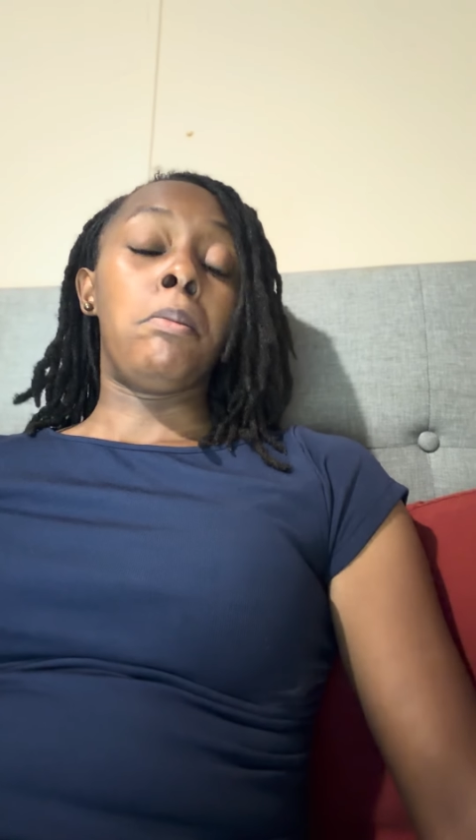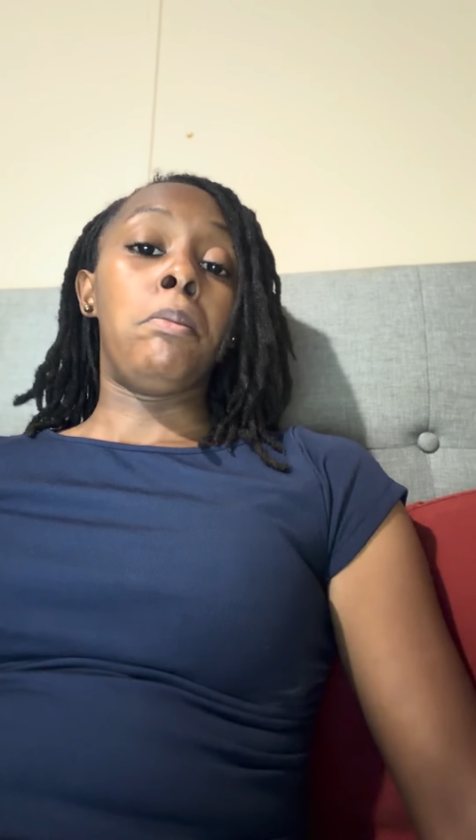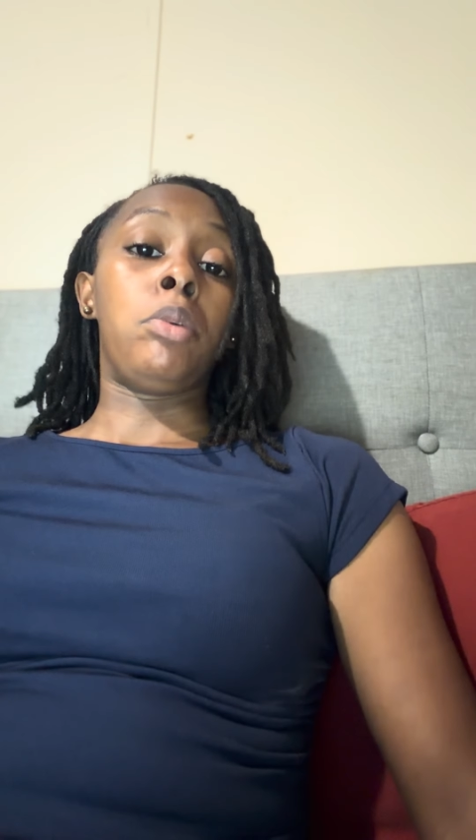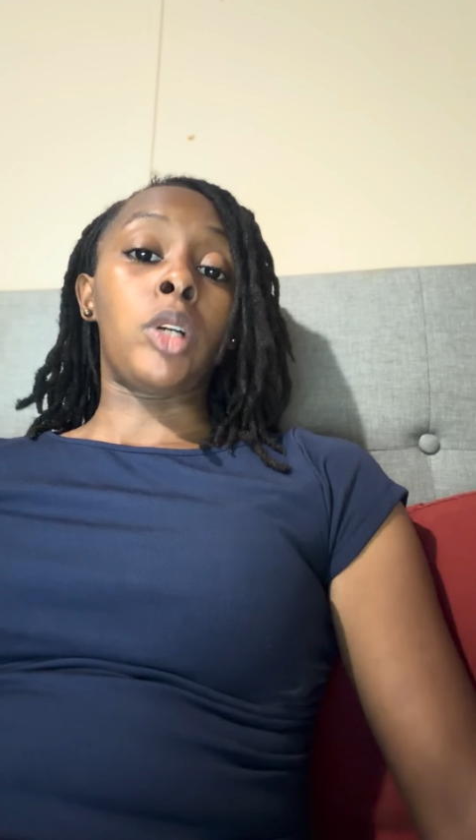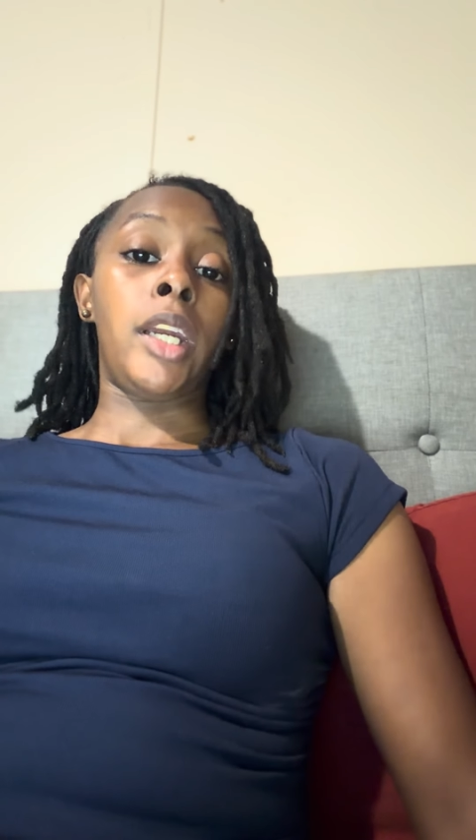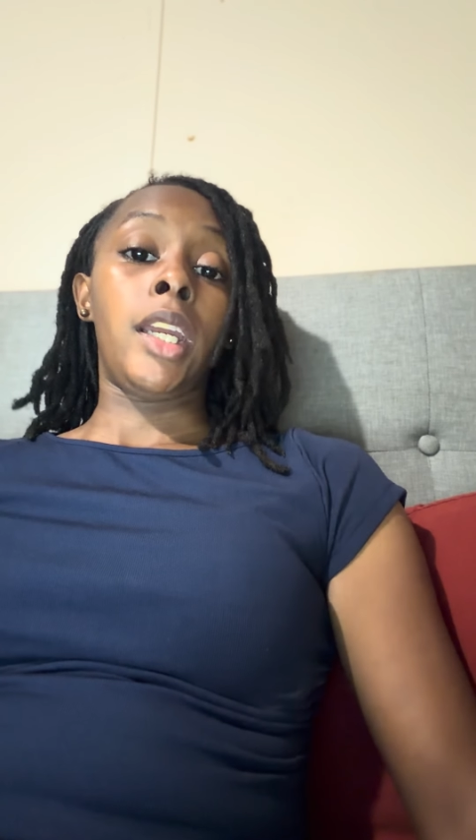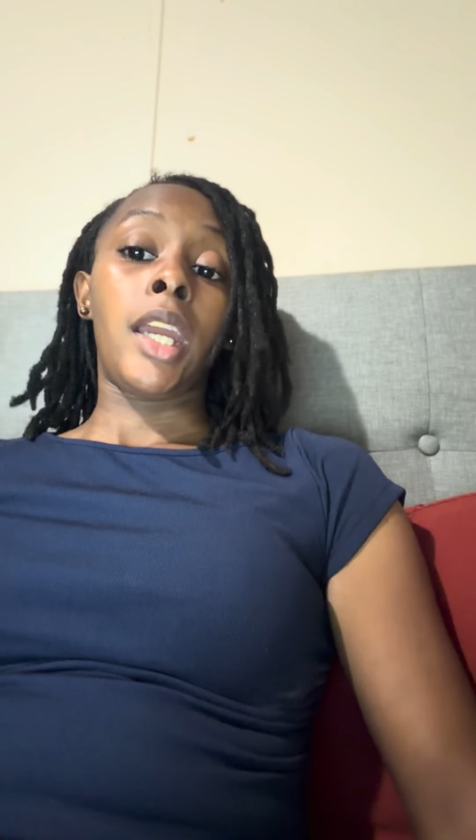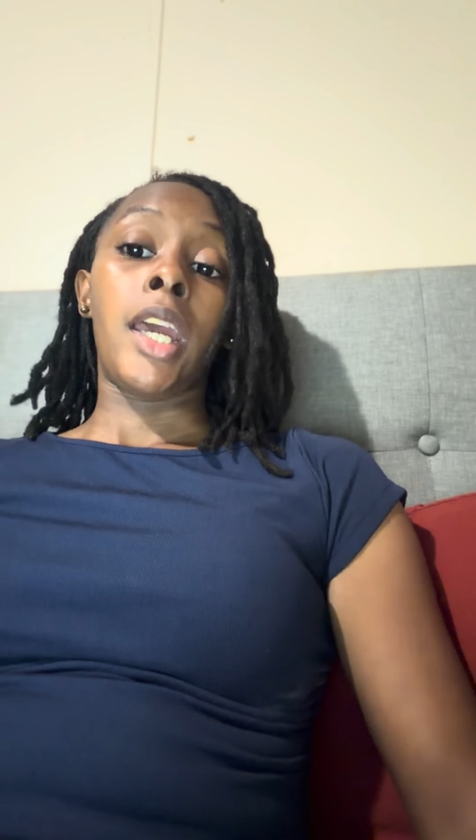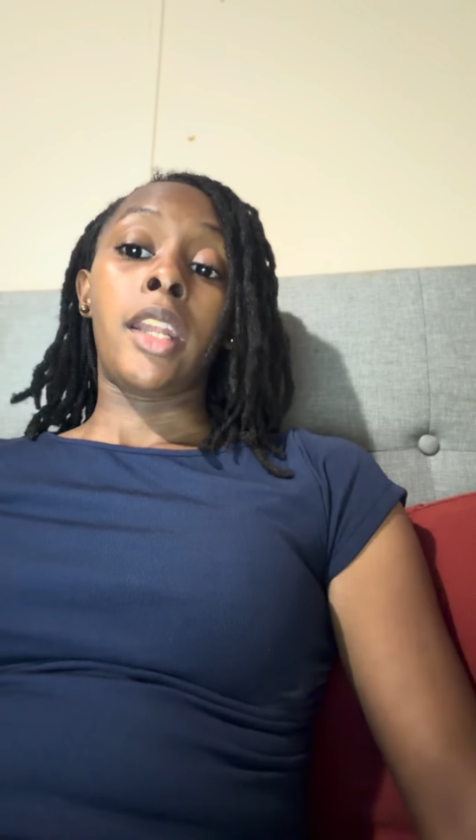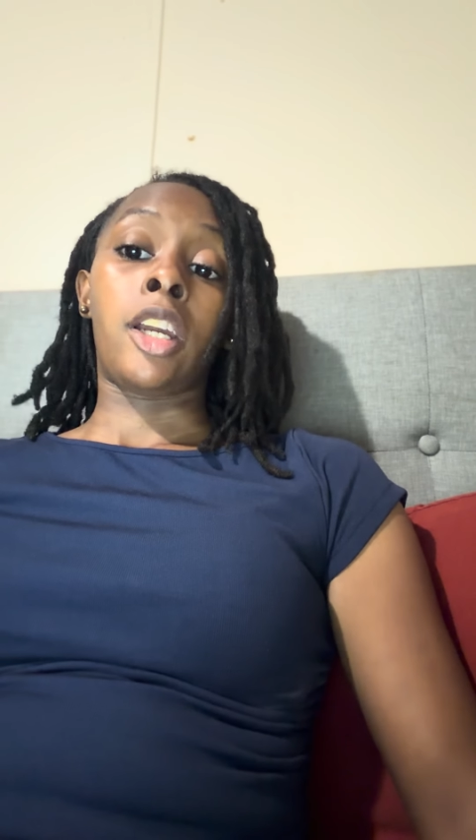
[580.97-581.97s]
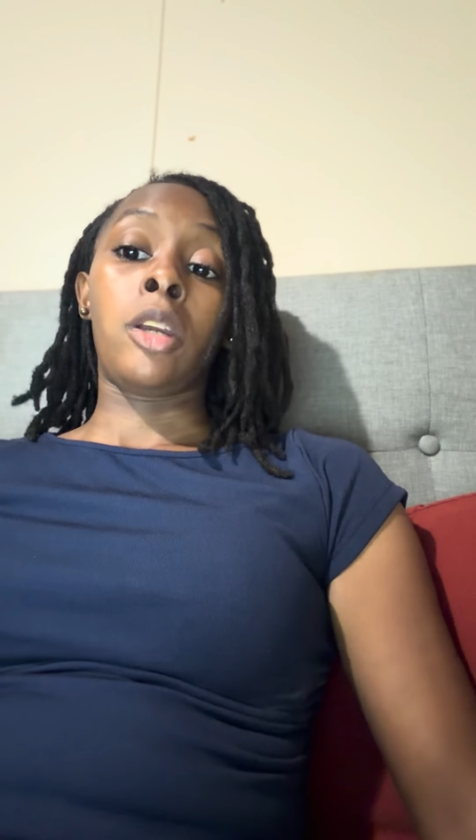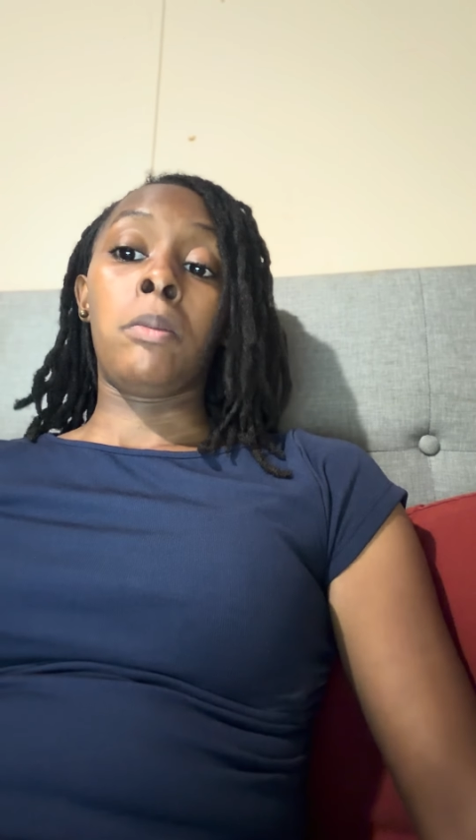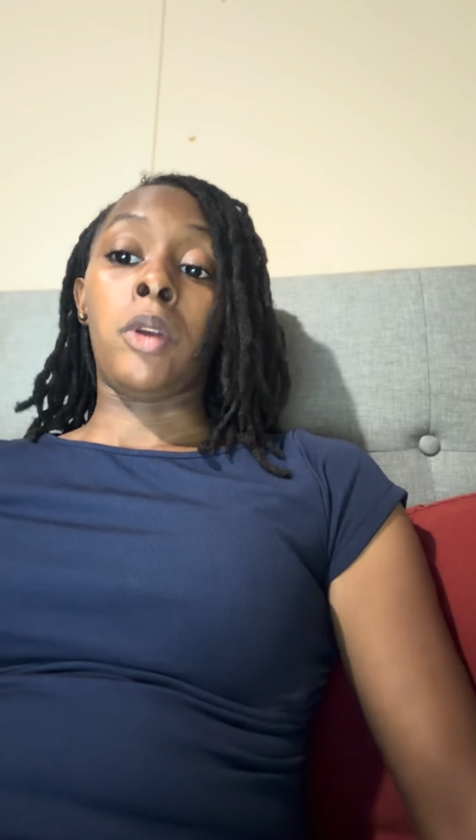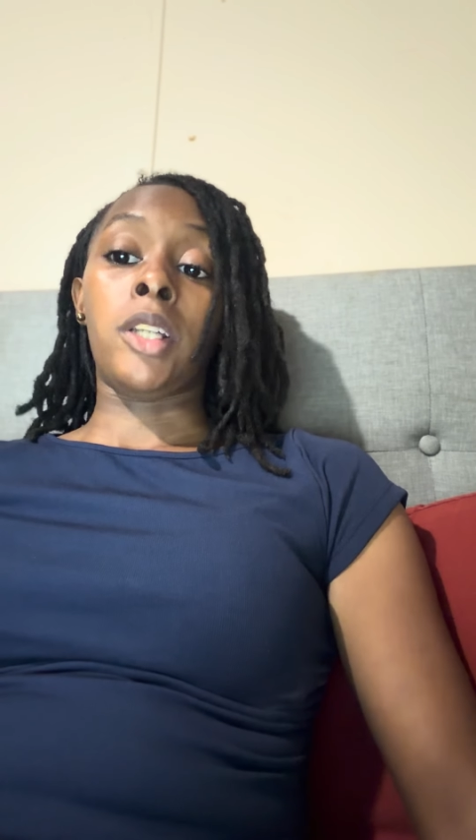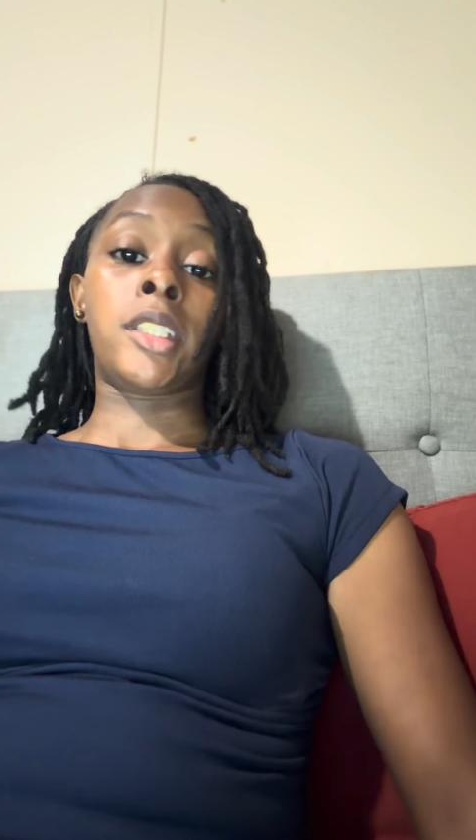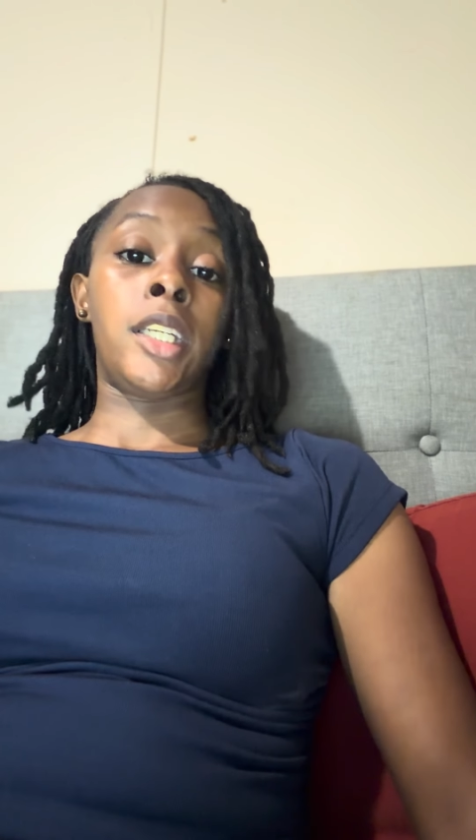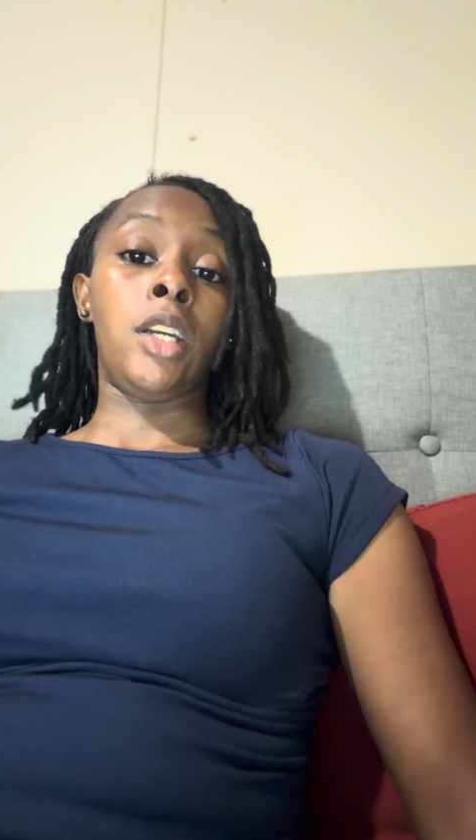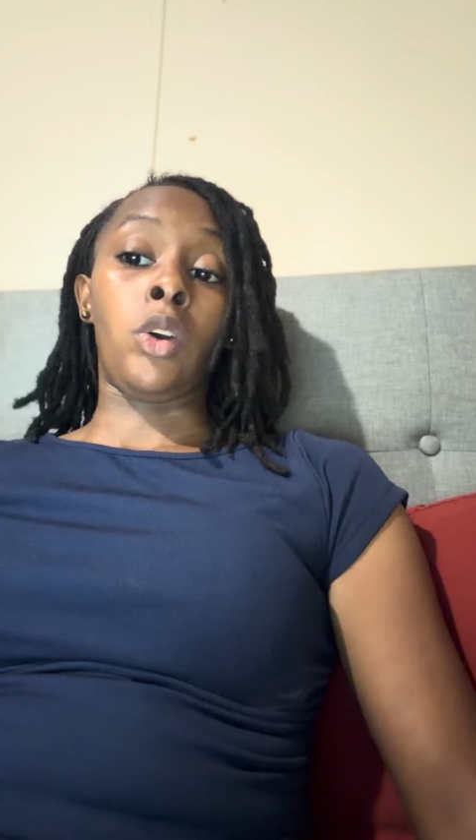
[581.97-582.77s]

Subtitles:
bring in the community